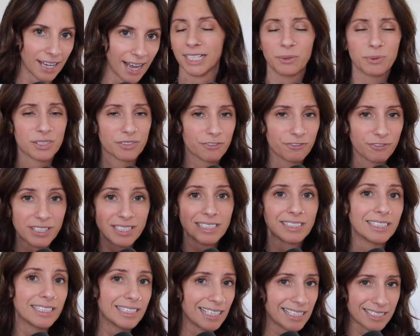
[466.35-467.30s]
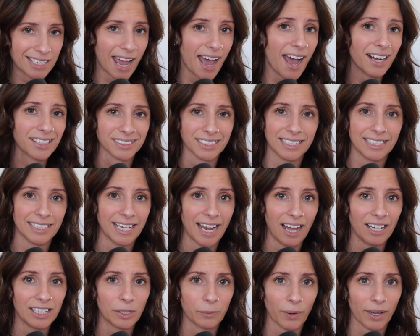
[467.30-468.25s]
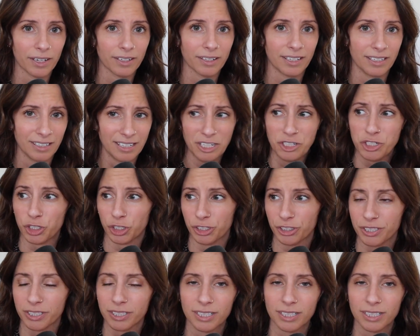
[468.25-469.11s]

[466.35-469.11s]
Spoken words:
He was physically attacked in the alleyway and injured.